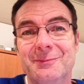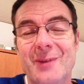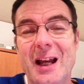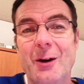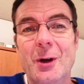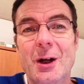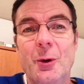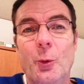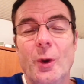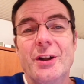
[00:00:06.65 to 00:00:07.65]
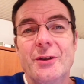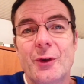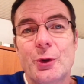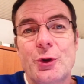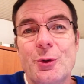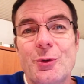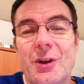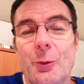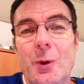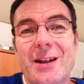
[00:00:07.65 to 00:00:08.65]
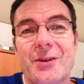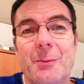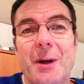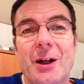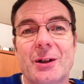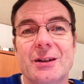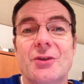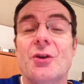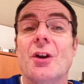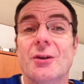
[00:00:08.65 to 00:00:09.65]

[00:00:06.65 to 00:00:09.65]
Now, one of the virtues that we as Americans